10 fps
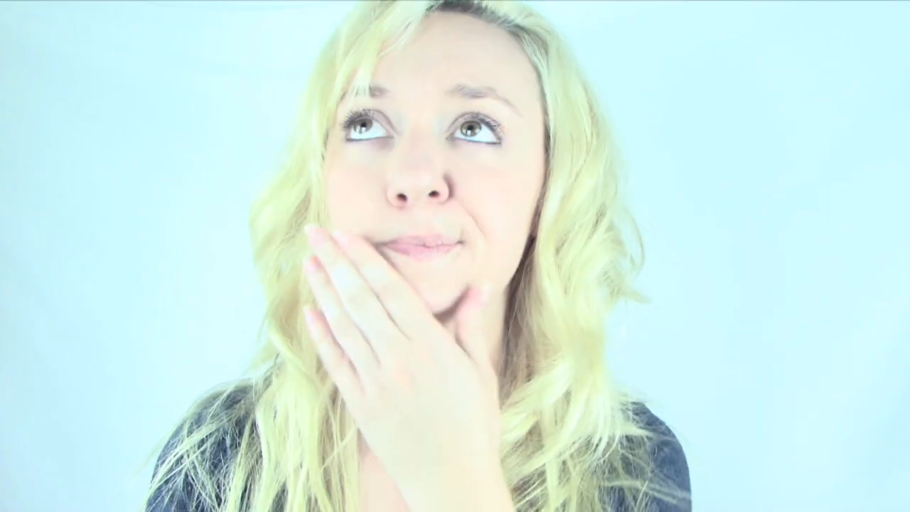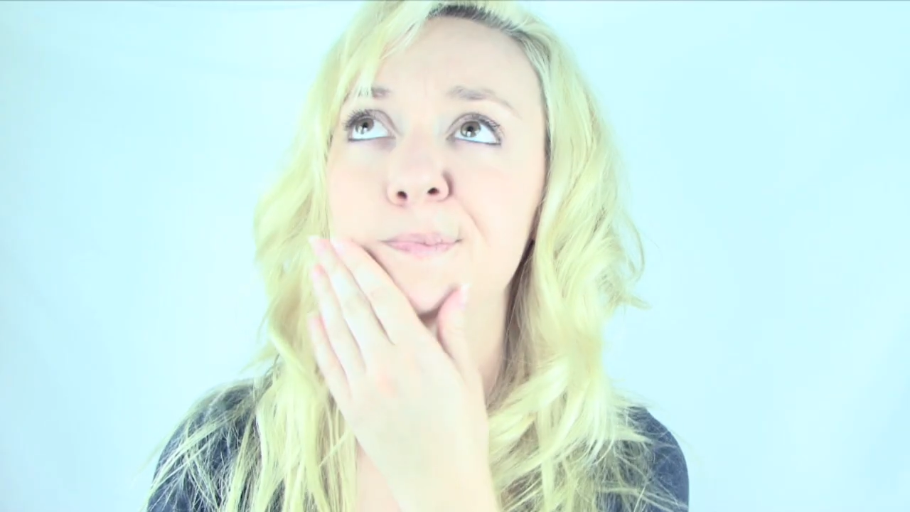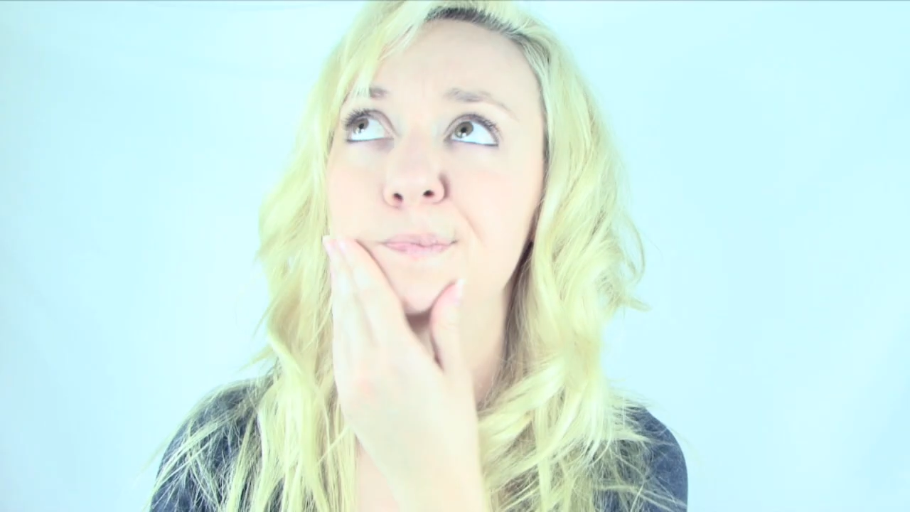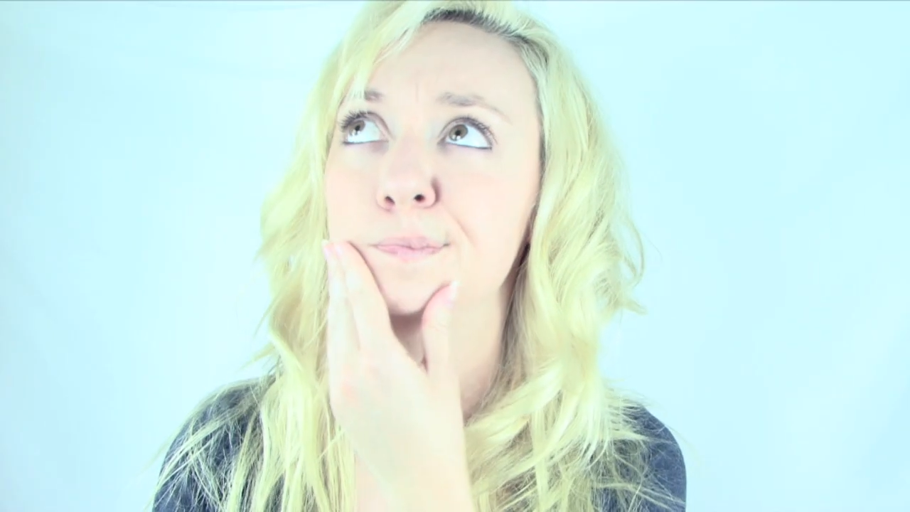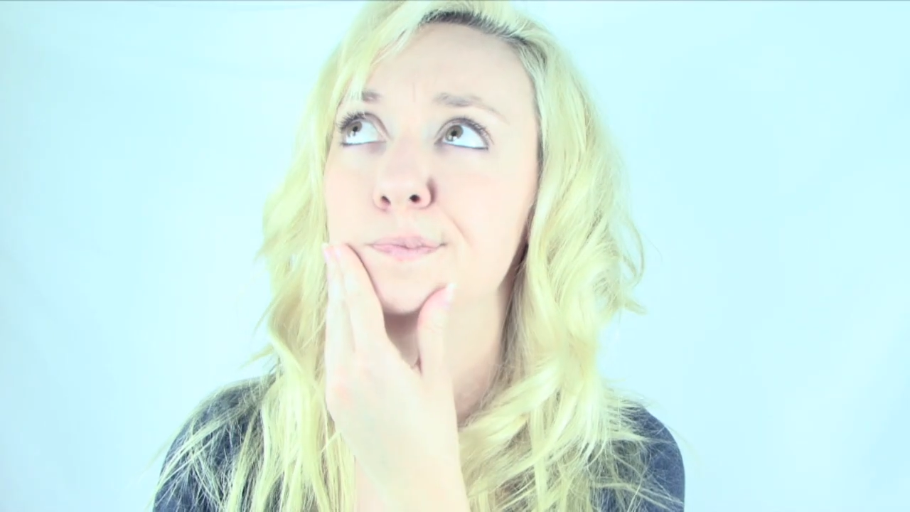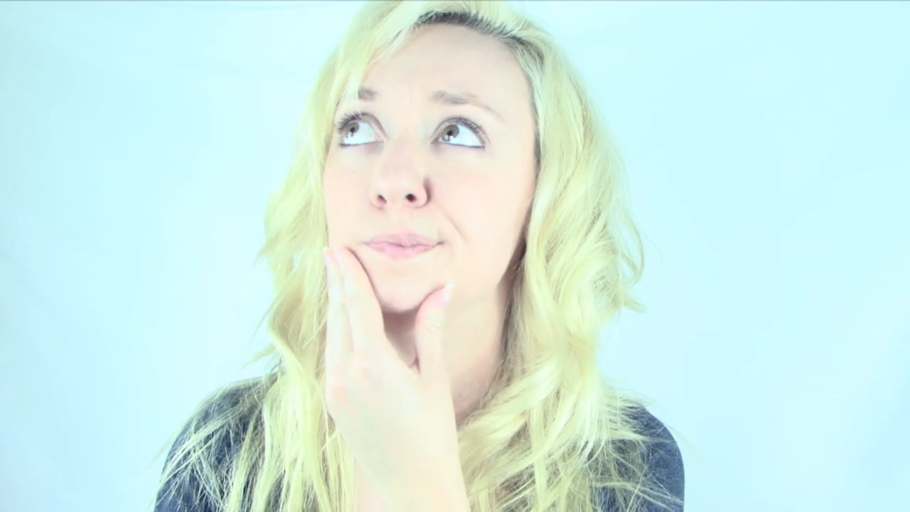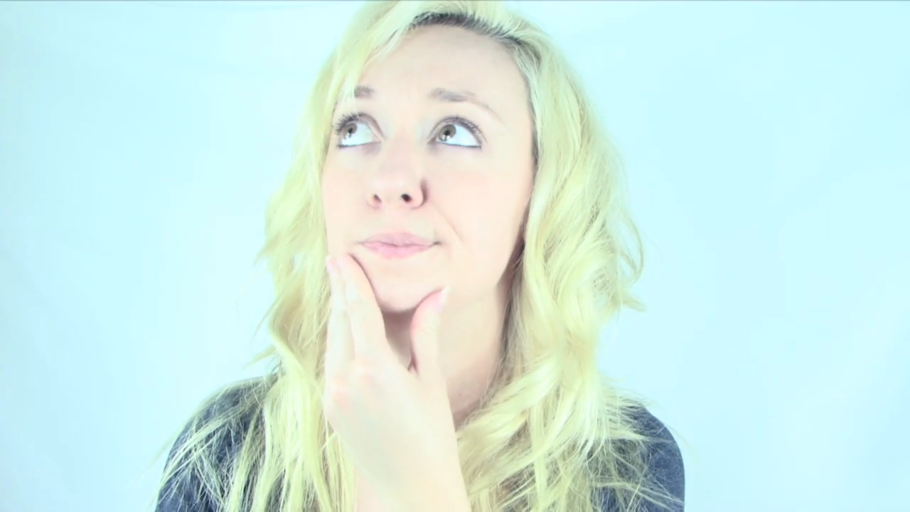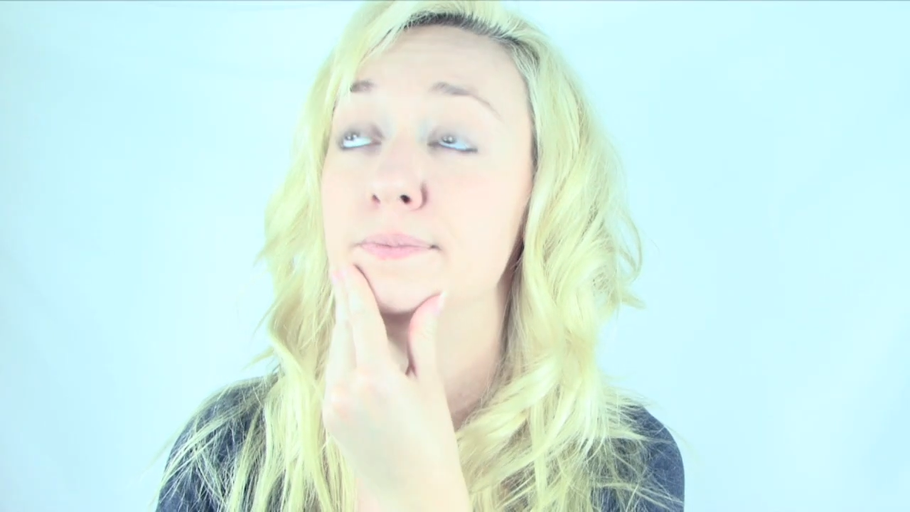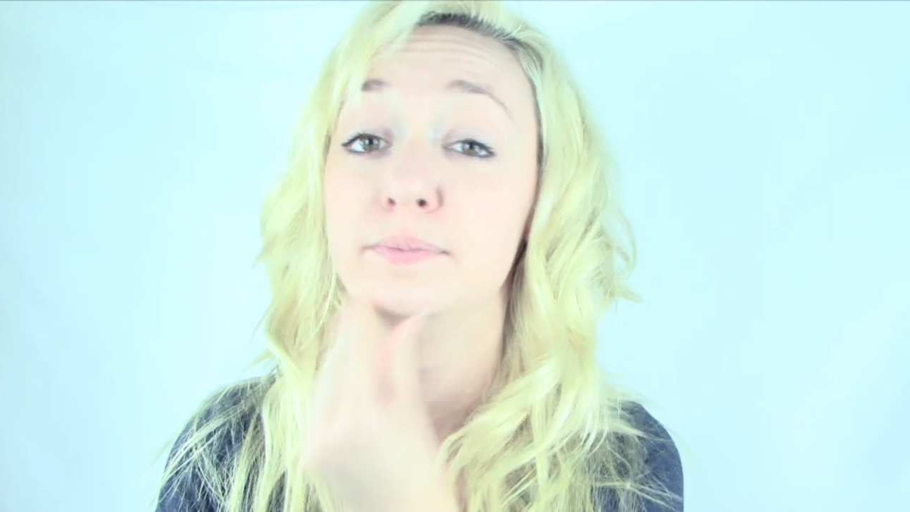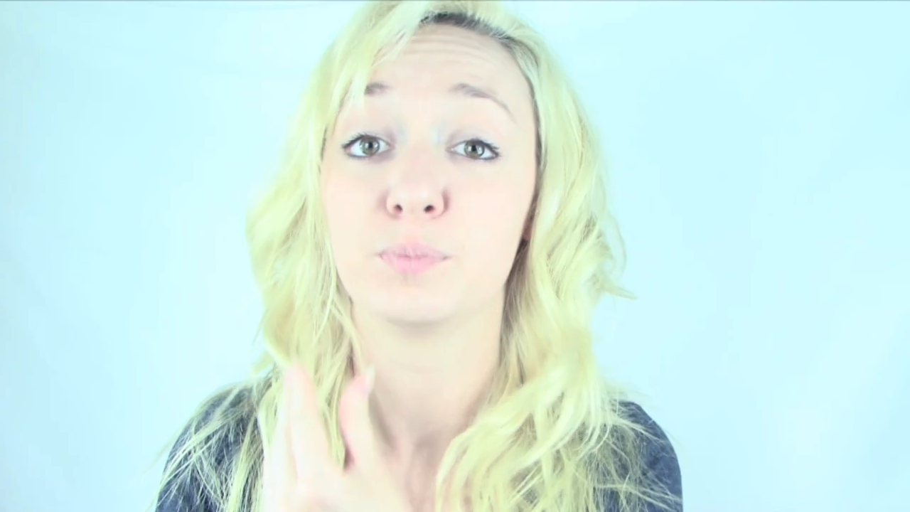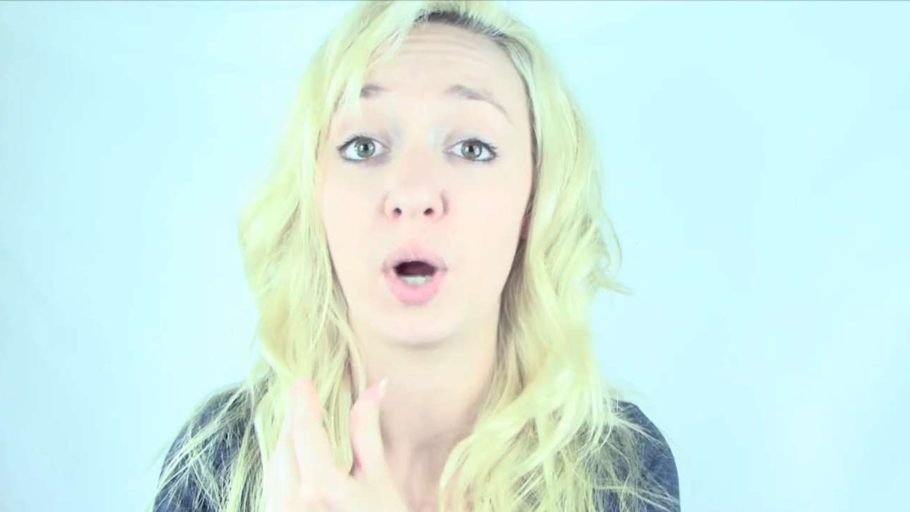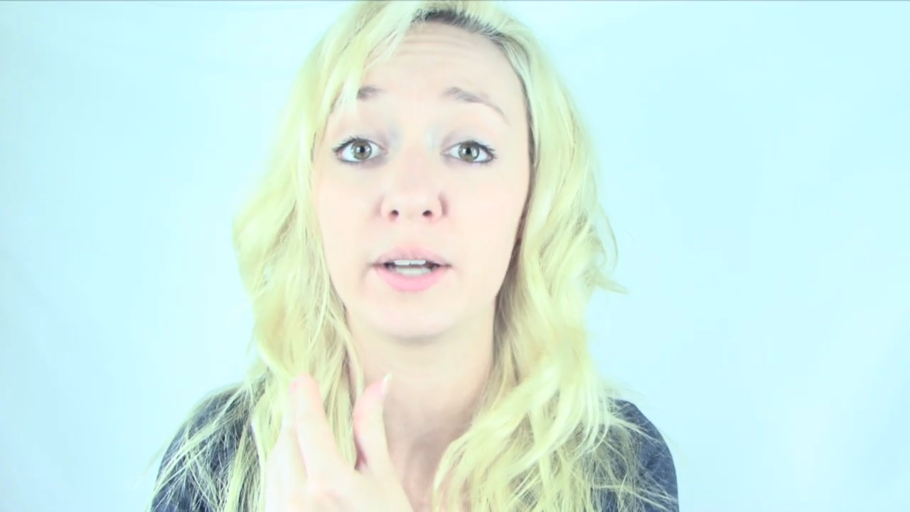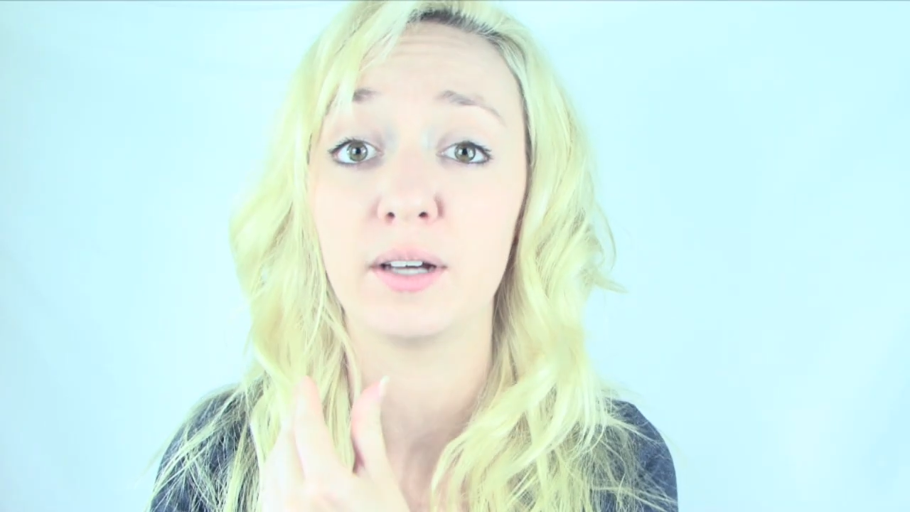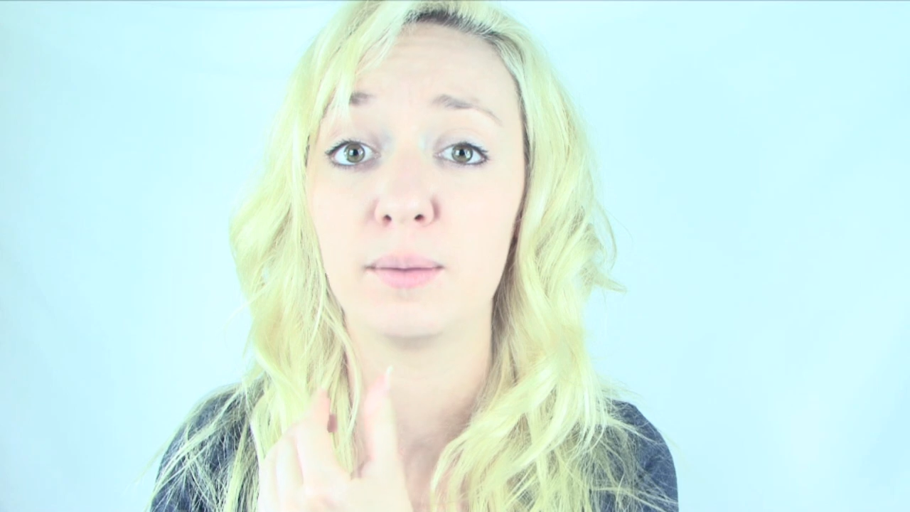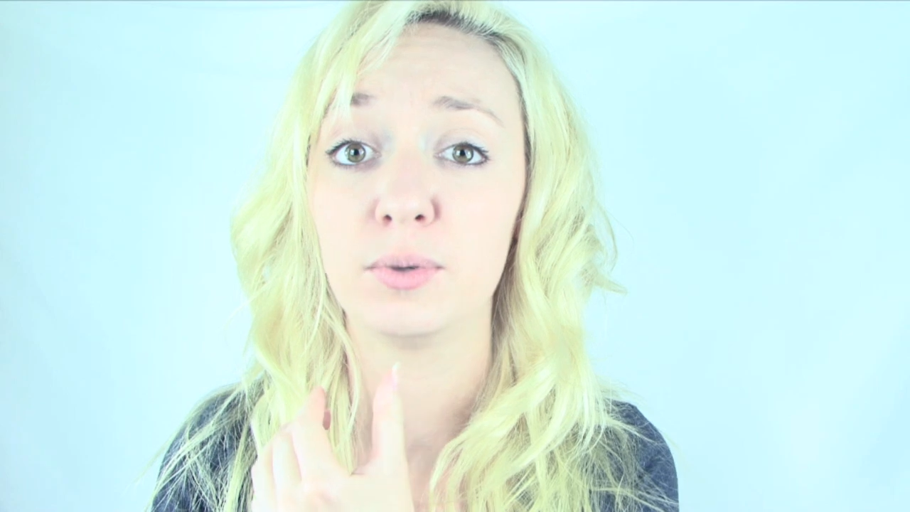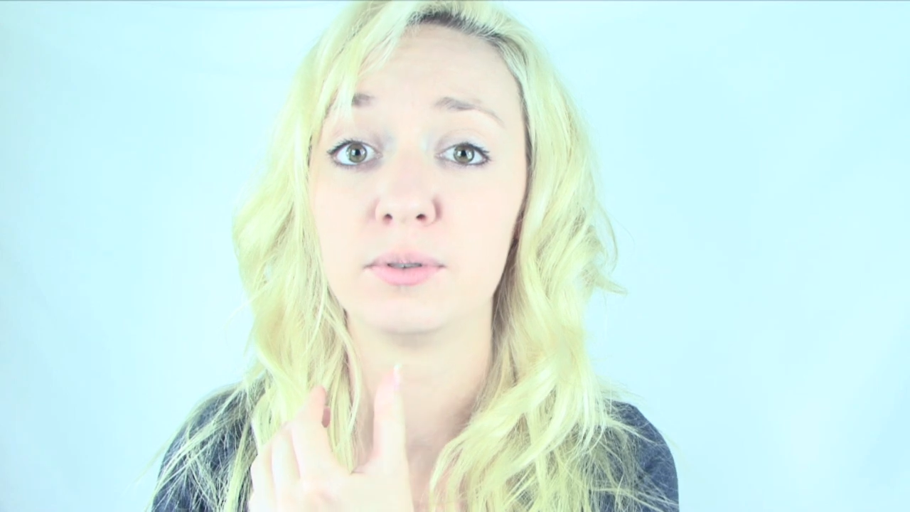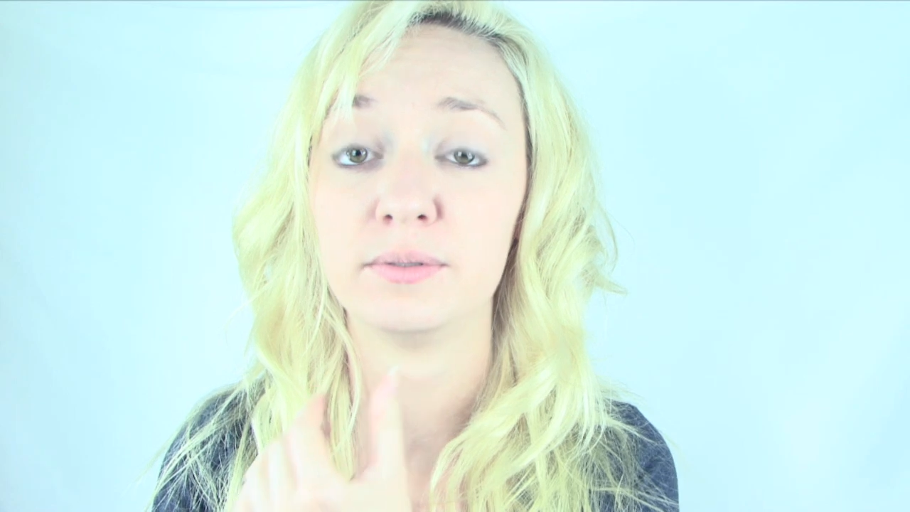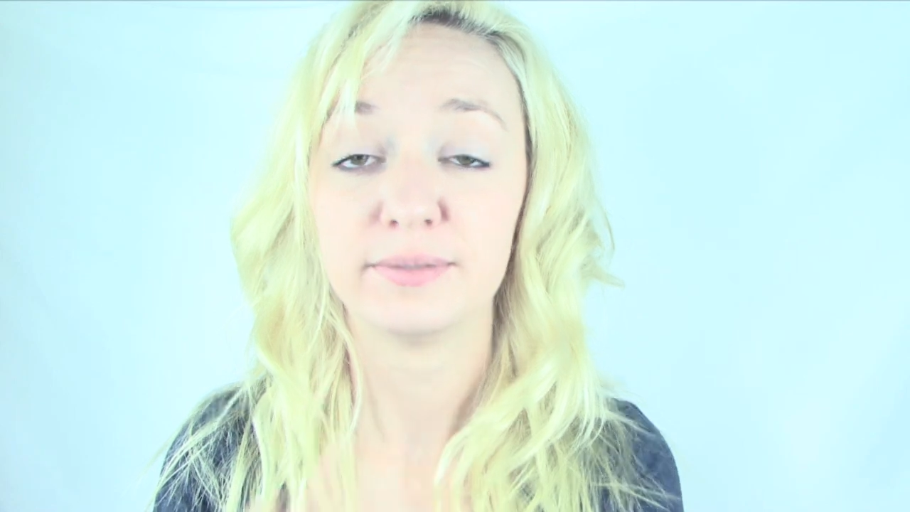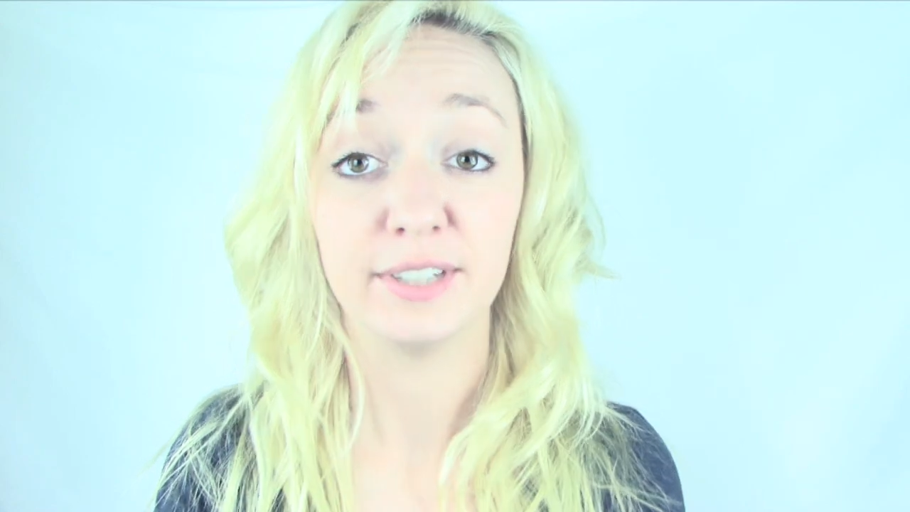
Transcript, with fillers: Mmm, Bryant Gumbel?